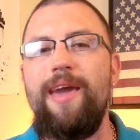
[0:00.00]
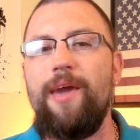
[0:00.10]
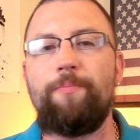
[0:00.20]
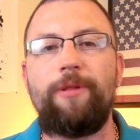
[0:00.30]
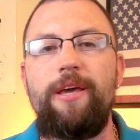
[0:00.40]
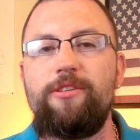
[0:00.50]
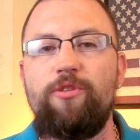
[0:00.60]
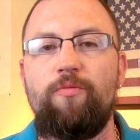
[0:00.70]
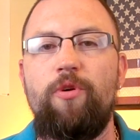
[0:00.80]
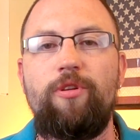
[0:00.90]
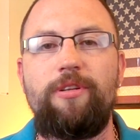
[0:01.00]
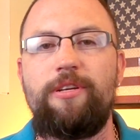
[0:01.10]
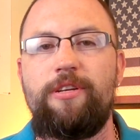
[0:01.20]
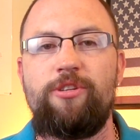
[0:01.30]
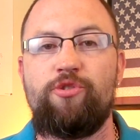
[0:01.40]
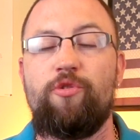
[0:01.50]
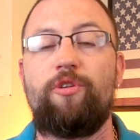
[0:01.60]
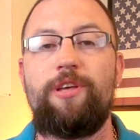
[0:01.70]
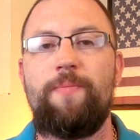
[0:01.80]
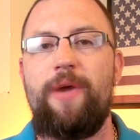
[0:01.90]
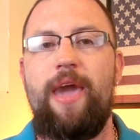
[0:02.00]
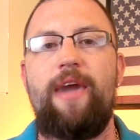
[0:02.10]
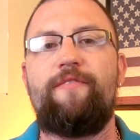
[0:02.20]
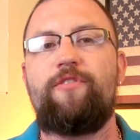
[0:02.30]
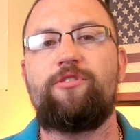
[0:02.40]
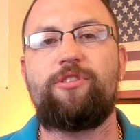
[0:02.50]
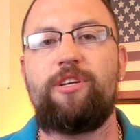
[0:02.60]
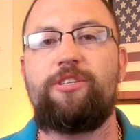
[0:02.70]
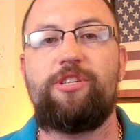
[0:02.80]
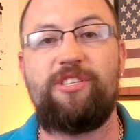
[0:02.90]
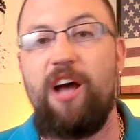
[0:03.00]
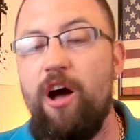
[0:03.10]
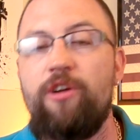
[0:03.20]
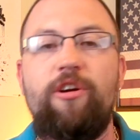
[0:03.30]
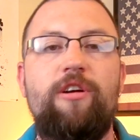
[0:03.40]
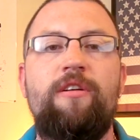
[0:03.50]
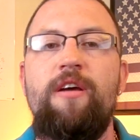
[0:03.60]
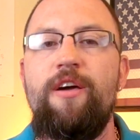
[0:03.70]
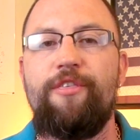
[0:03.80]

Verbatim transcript: It plays a role in controlling behaviors such as hunger,